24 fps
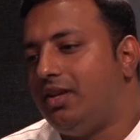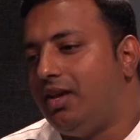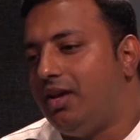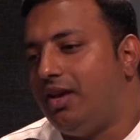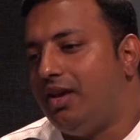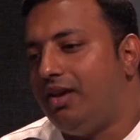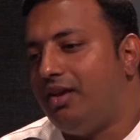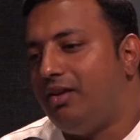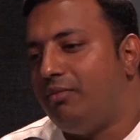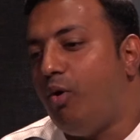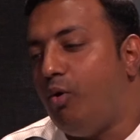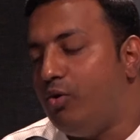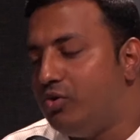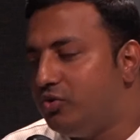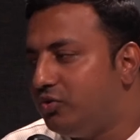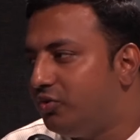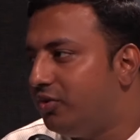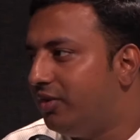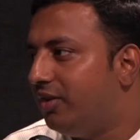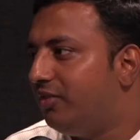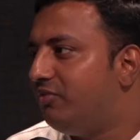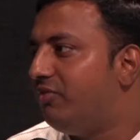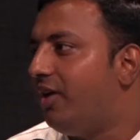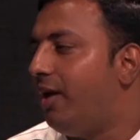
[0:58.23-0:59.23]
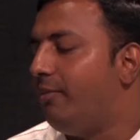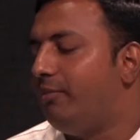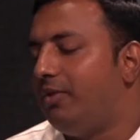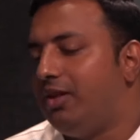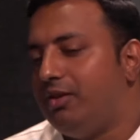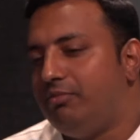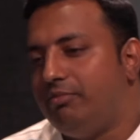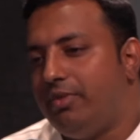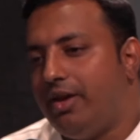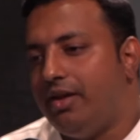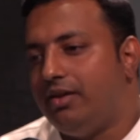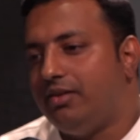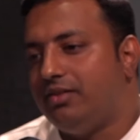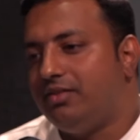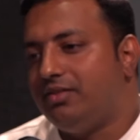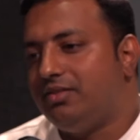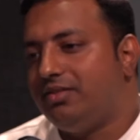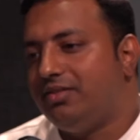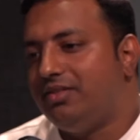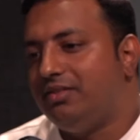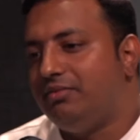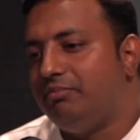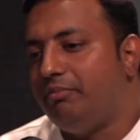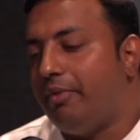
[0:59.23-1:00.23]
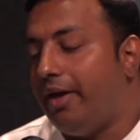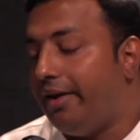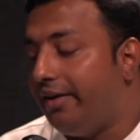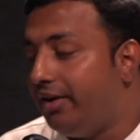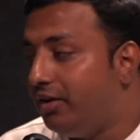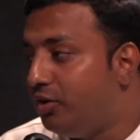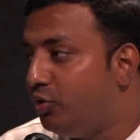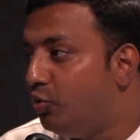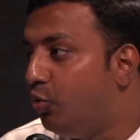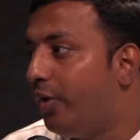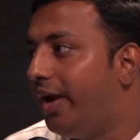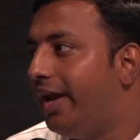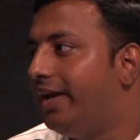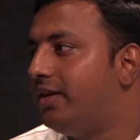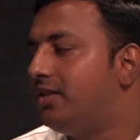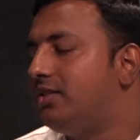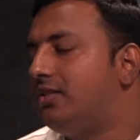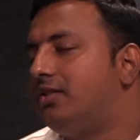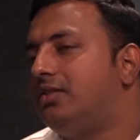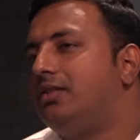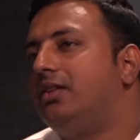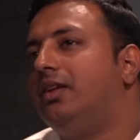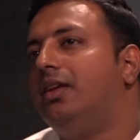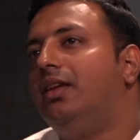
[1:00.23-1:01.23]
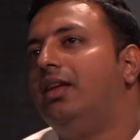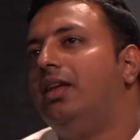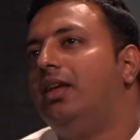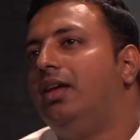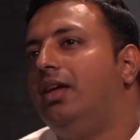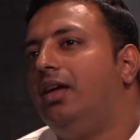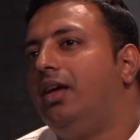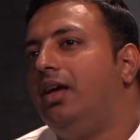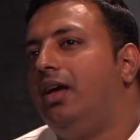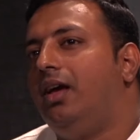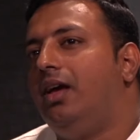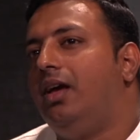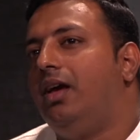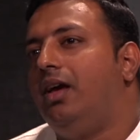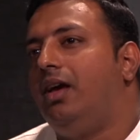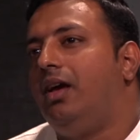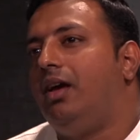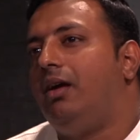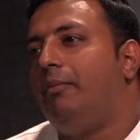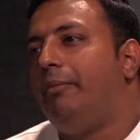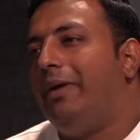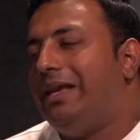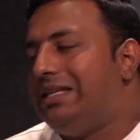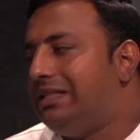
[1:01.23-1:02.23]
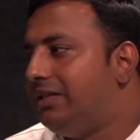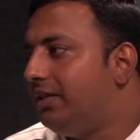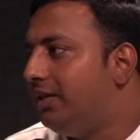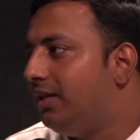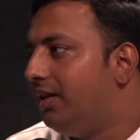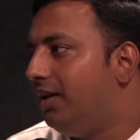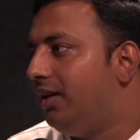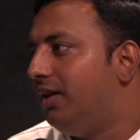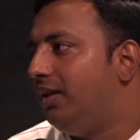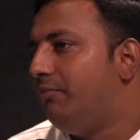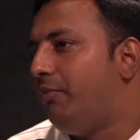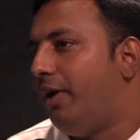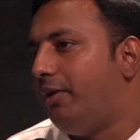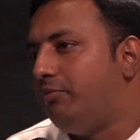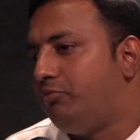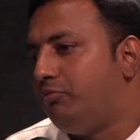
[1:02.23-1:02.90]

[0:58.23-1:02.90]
I also a family man, married 2 kids, basically by